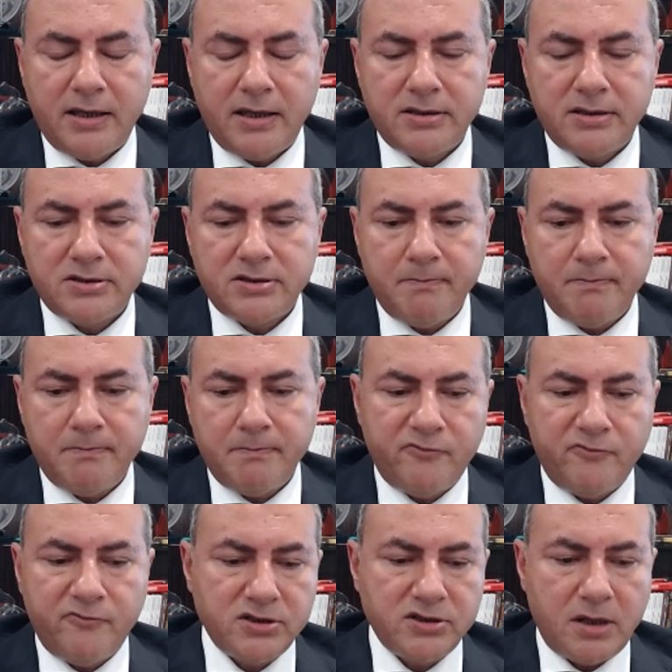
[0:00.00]
some,
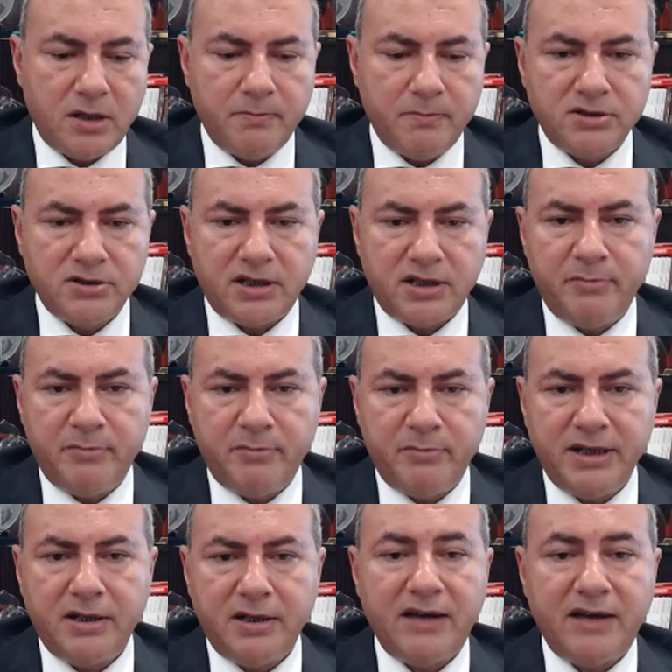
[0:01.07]
for example, that have
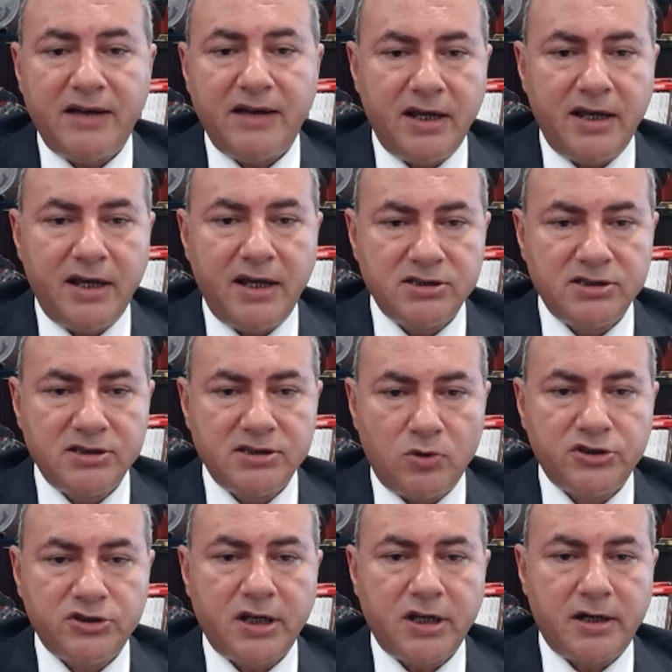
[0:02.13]
been traveling and they were
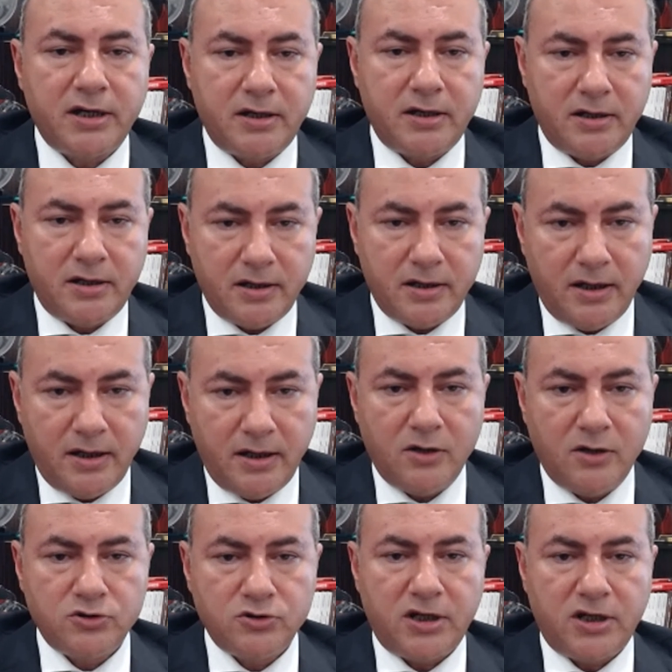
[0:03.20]
stuck
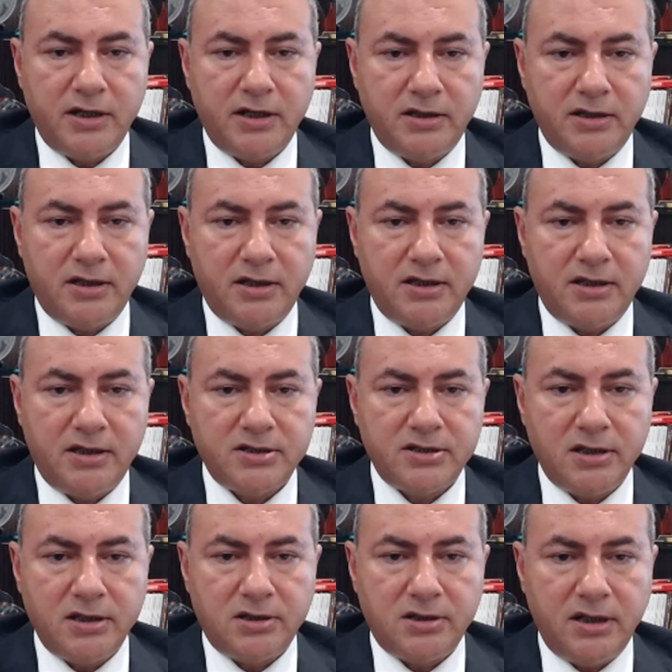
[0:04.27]
outside the
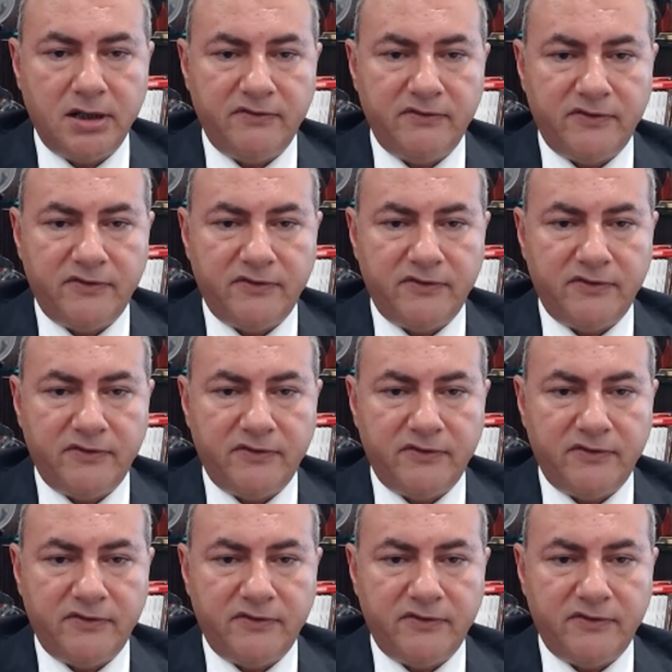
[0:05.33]
country.